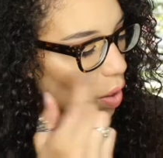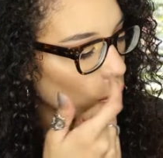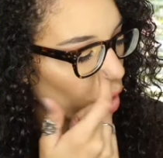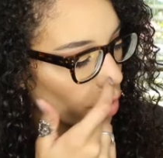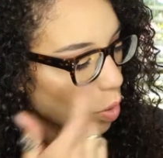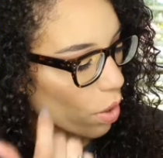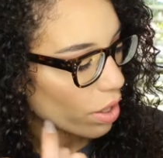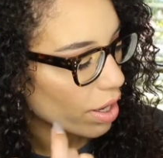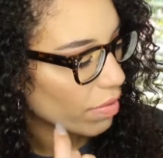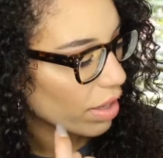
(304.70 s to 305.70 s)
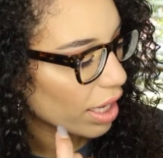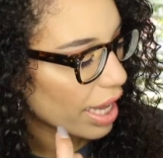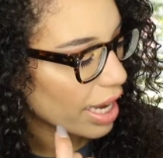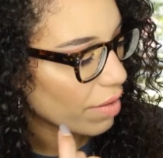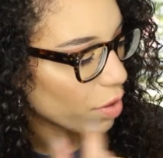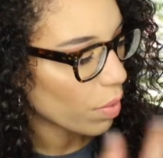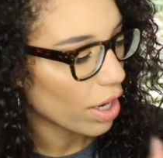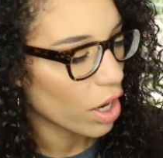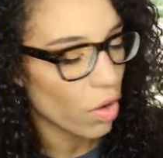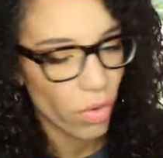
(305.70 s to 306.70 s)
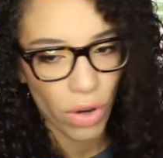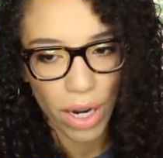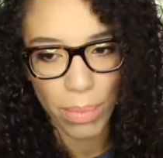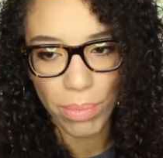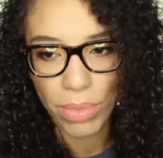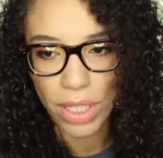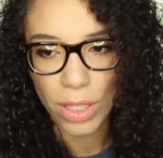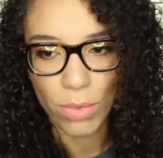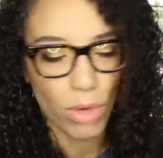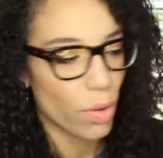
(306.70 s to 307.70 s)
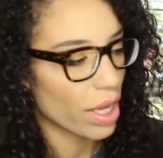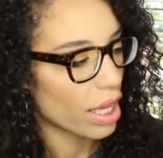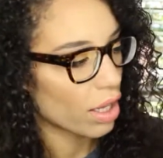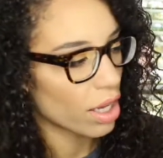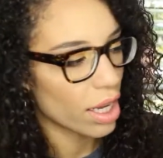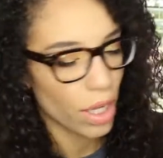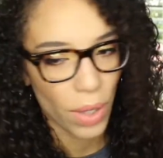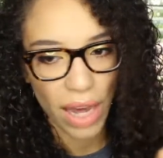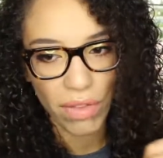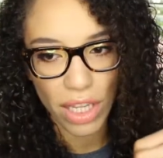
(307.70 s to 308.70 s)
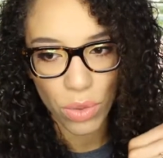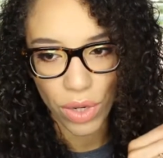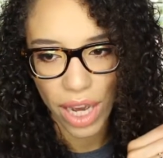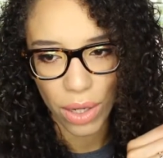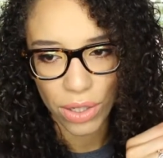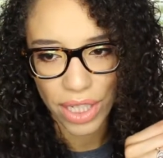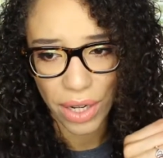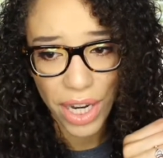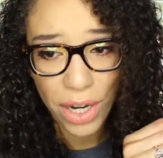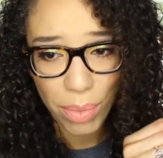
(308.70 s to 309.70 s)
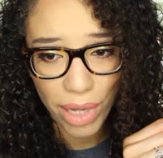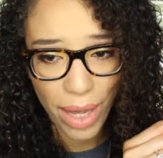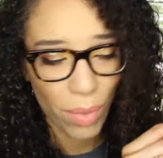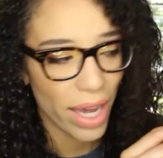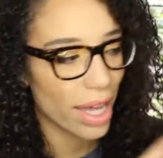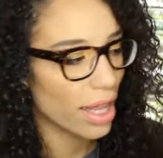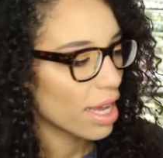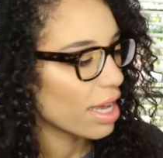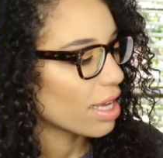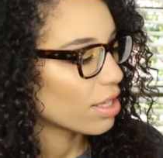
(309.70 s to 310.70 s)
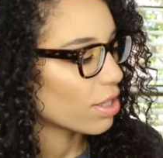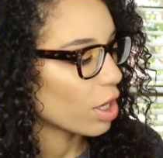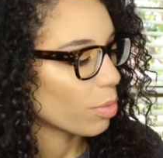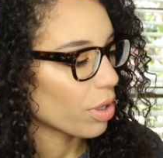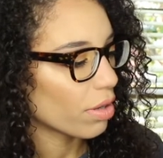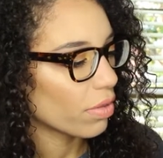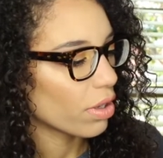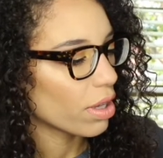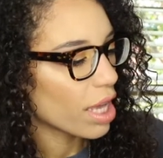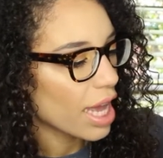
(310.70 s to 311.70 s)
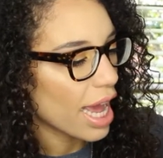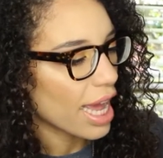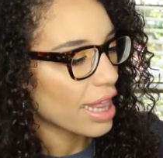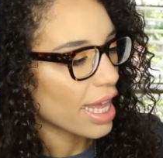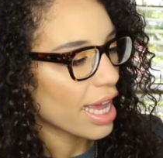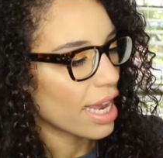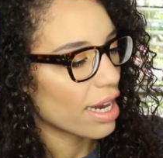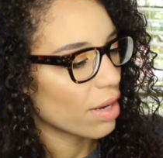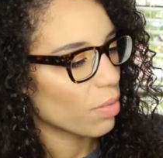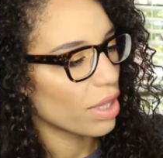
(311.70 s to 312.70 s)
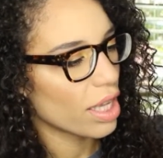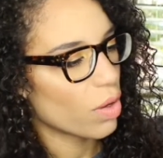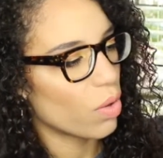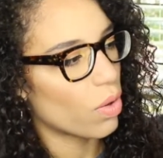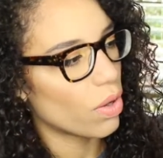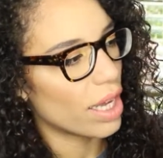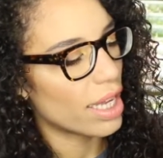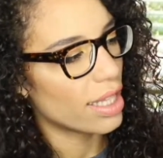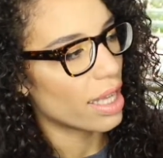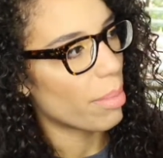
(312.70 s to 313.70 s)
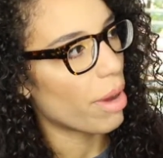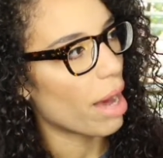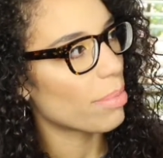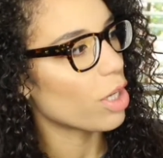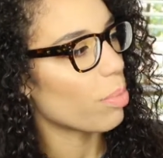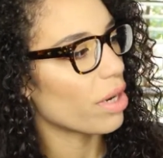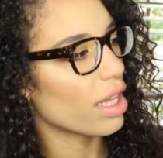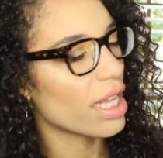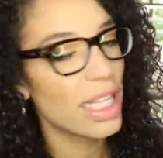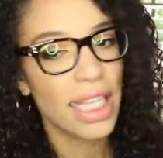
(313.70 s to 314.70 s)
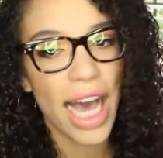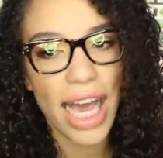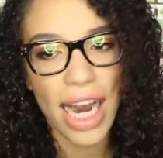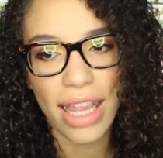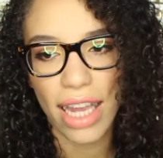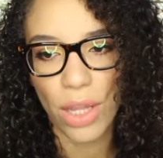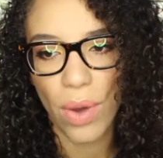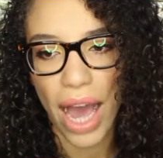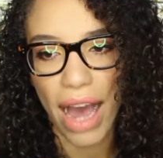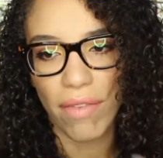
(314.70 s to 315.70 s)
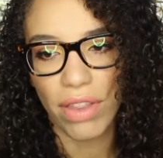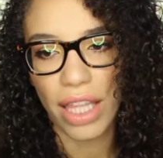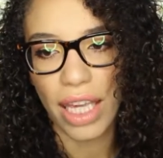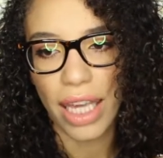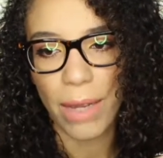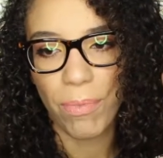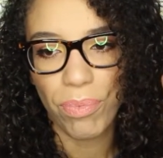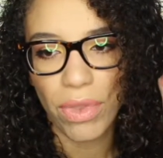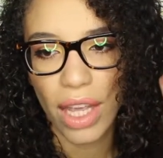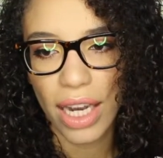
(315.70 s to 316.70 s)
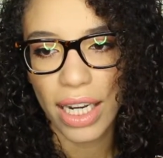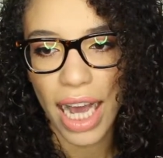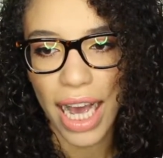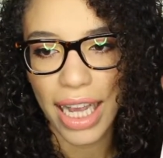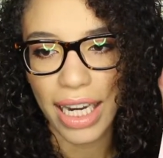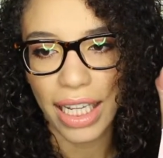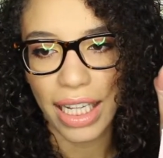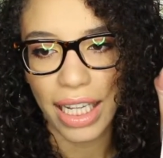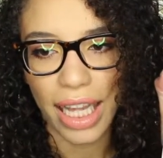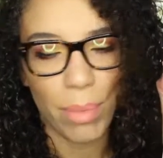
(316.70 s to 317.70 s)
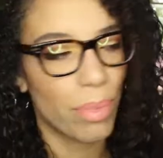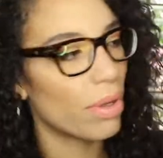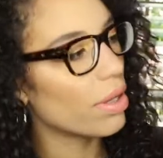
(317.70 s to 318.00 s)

or on the corner of the lid. If you want to go for a smoky look, you have these 3 colors down here to play with. So beautiful. And then really cool is it pops open on this side, and then you have the 9 lip